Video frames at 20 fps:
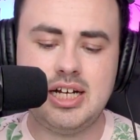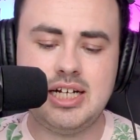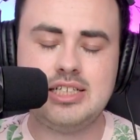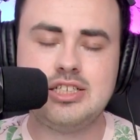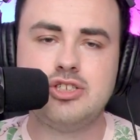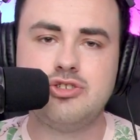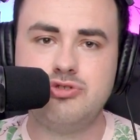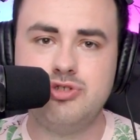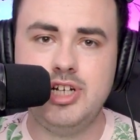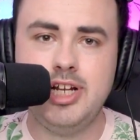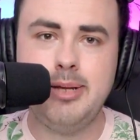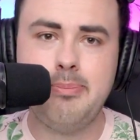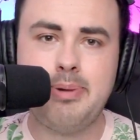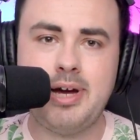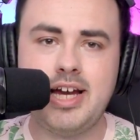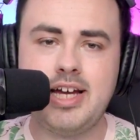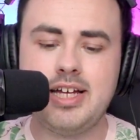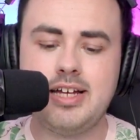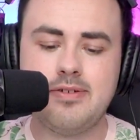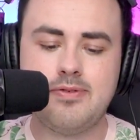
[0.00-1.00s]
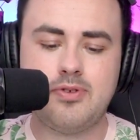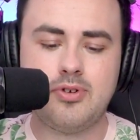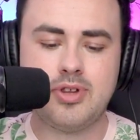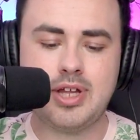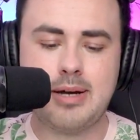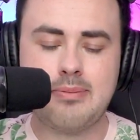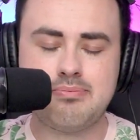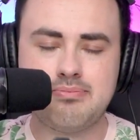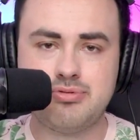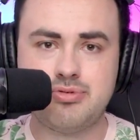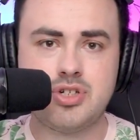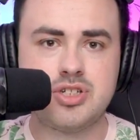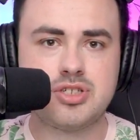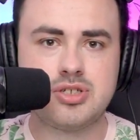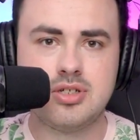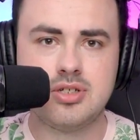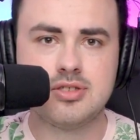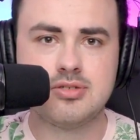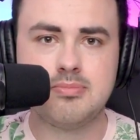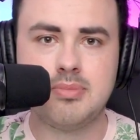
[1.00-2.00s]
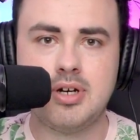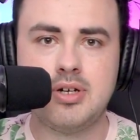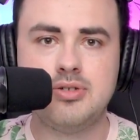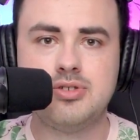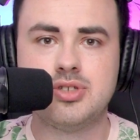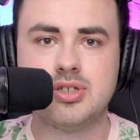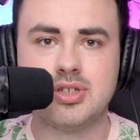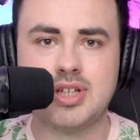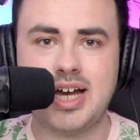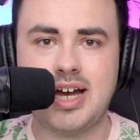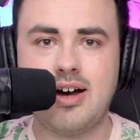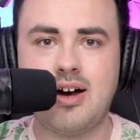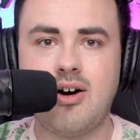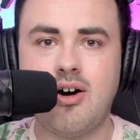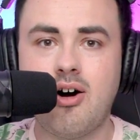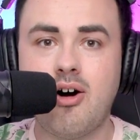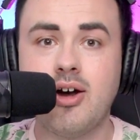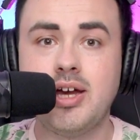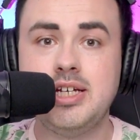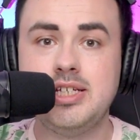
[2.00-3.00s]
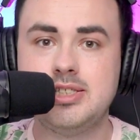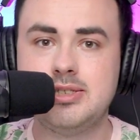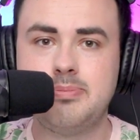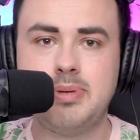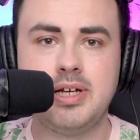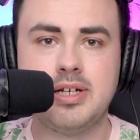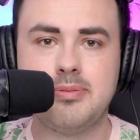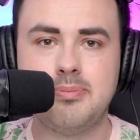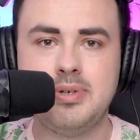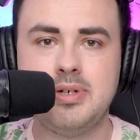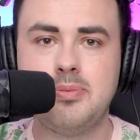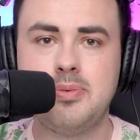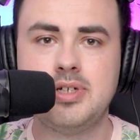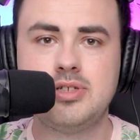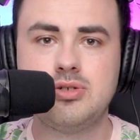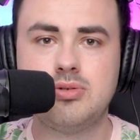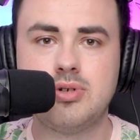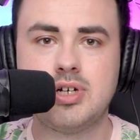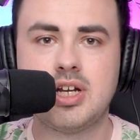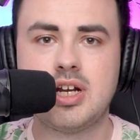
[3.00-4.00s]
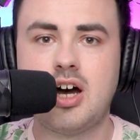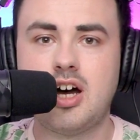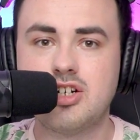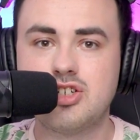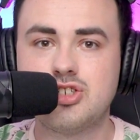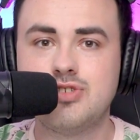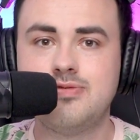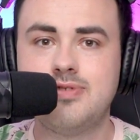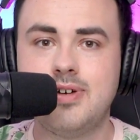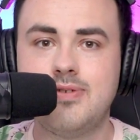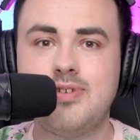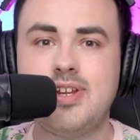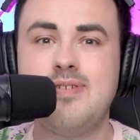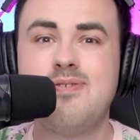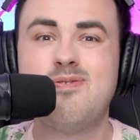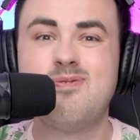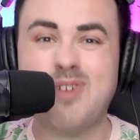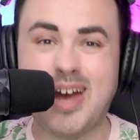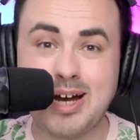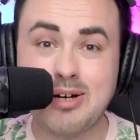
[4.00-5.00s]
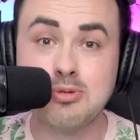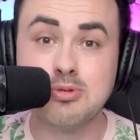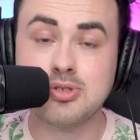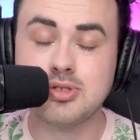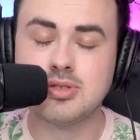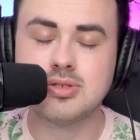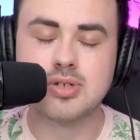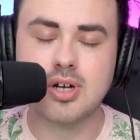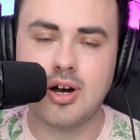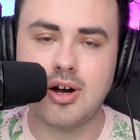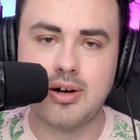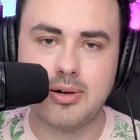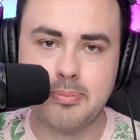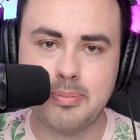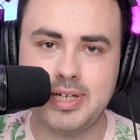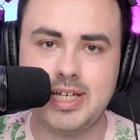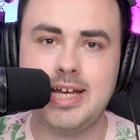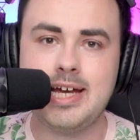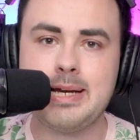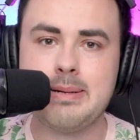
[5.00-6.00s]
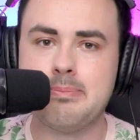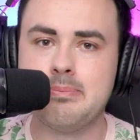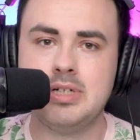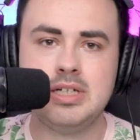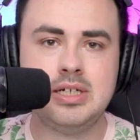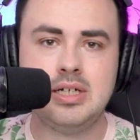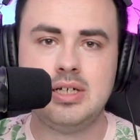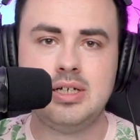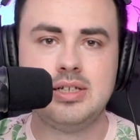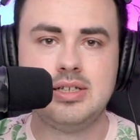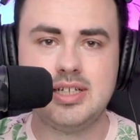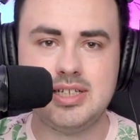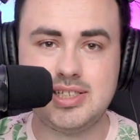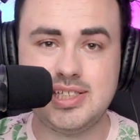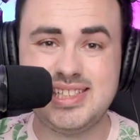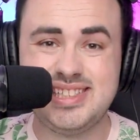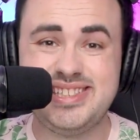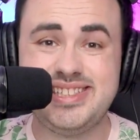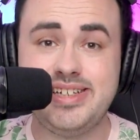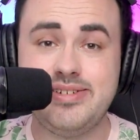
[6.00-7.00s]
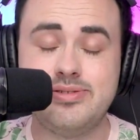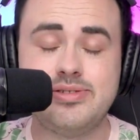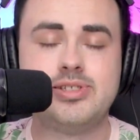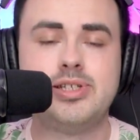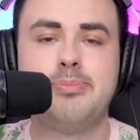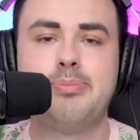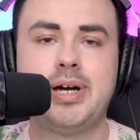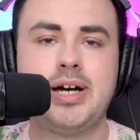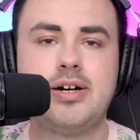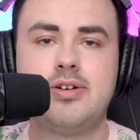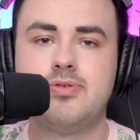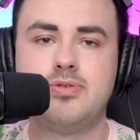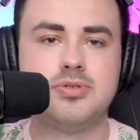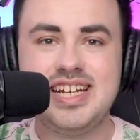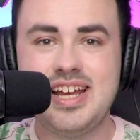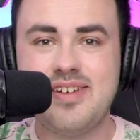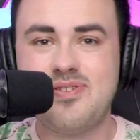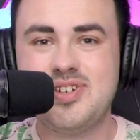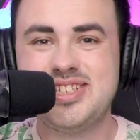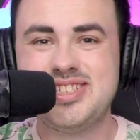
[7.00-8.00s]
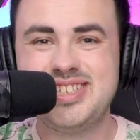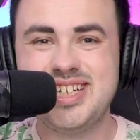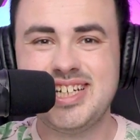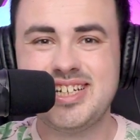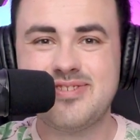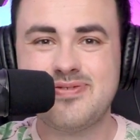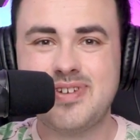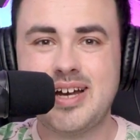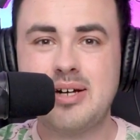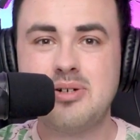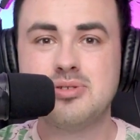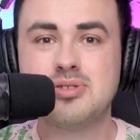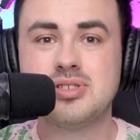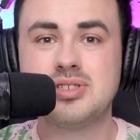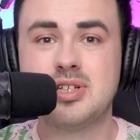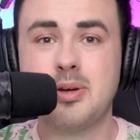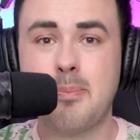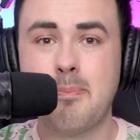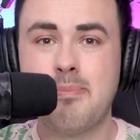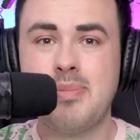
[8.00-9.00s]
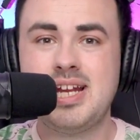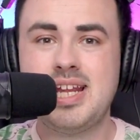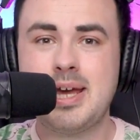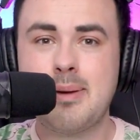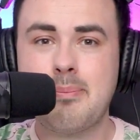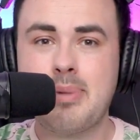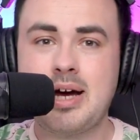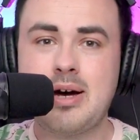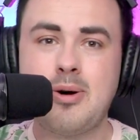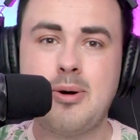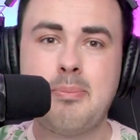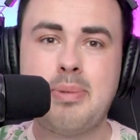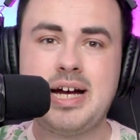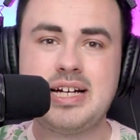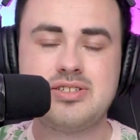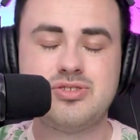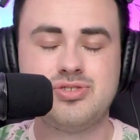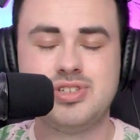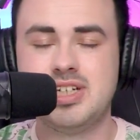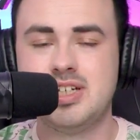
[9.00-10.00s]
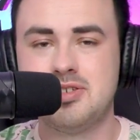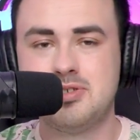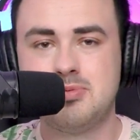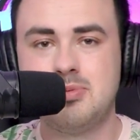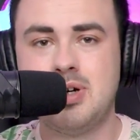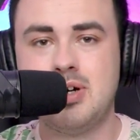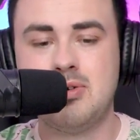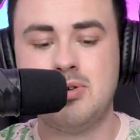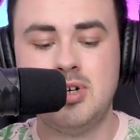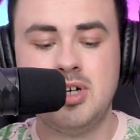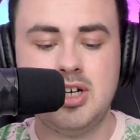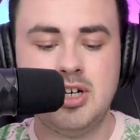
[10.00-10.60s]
and you're really paying for that brushless motor, that high speed. I mean, we're talking 150,000 RPM. This is seriously powerful. You have your 6,000 mAh battery as well,